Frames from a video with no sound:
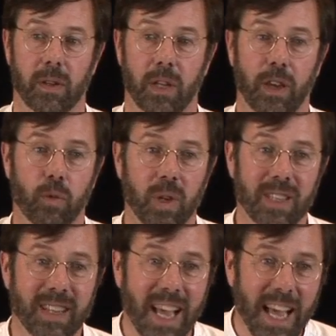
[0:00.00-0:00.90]
If we
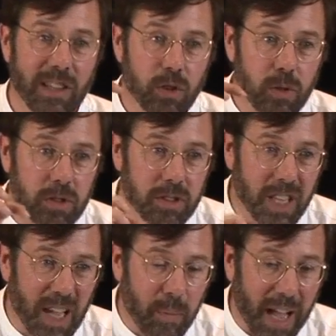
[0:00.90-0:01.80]
dare to
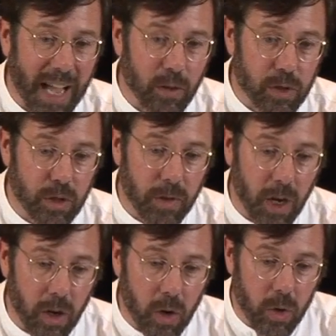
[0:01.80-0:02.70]
step out of
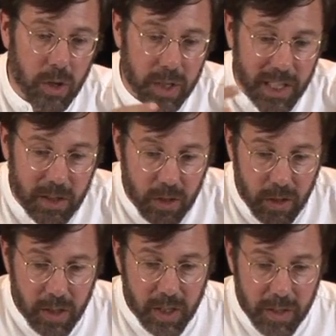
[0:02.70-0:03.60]
our own
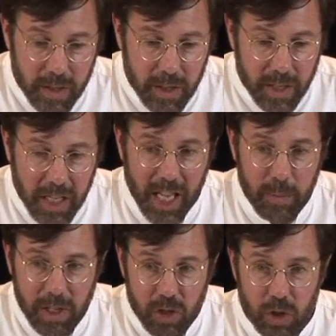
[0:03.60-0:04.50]
little
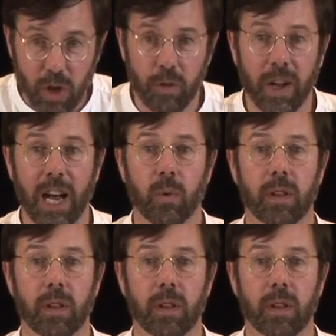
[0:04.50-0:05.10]
image of how we